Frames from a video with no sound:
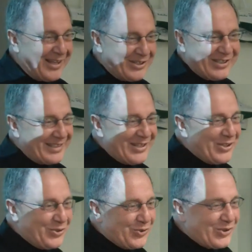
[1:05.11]
I just
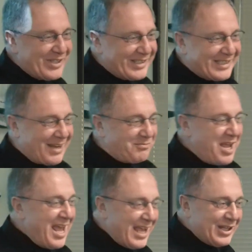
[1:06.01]
need to tease
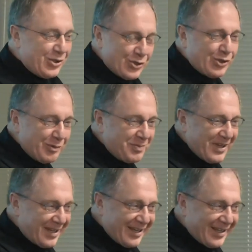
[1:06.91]
some. It used to
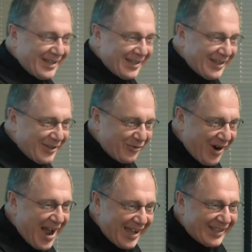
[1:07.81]
be
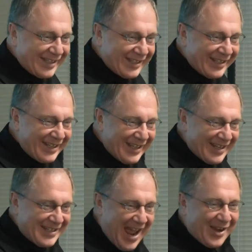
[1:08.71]
Ryan,
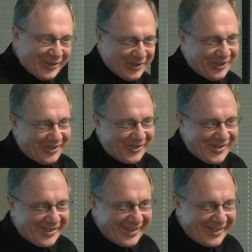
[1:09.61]
now it's you.